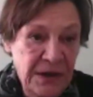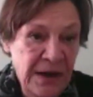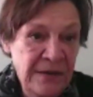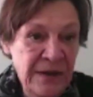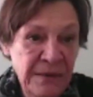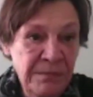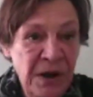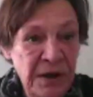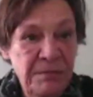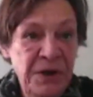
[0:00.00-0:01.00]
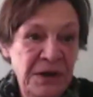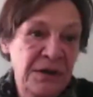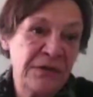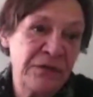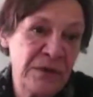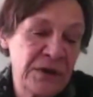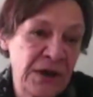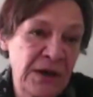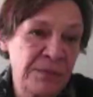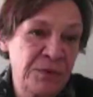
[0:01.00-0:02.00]
And that might mean different
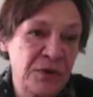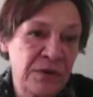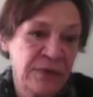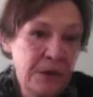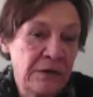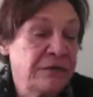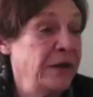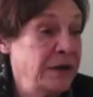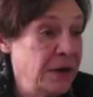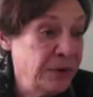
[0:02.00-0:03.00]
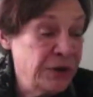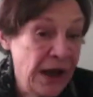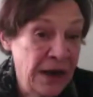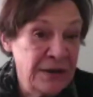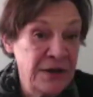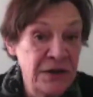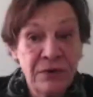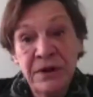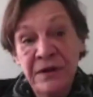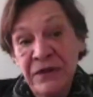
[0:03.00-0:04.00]
types of funding modalities
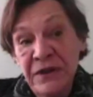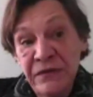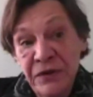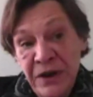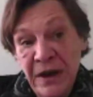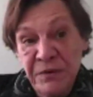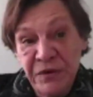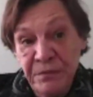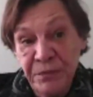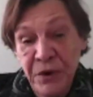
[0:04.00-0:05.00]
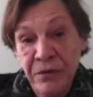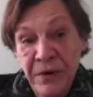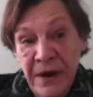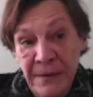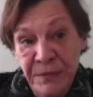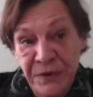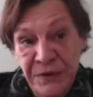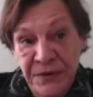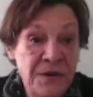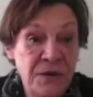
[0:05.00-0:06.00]
or even different types of programs.
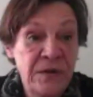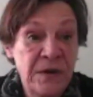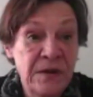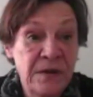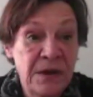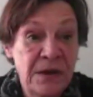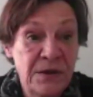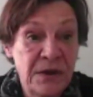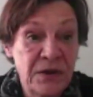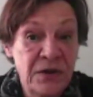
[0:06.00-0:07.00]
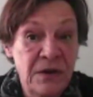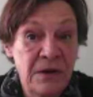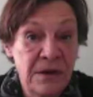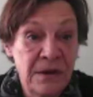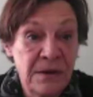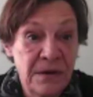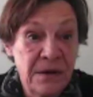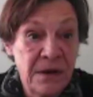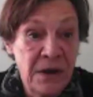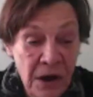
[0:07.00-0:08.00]
I do think that there's still
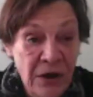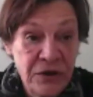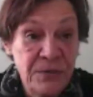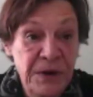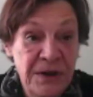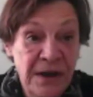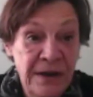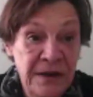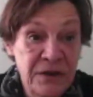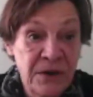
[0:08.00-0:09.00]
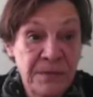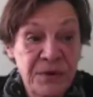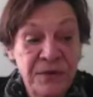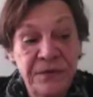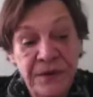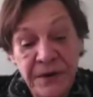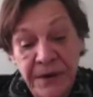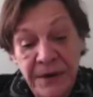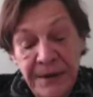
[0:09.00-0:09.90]
a, a lot to be done in terms of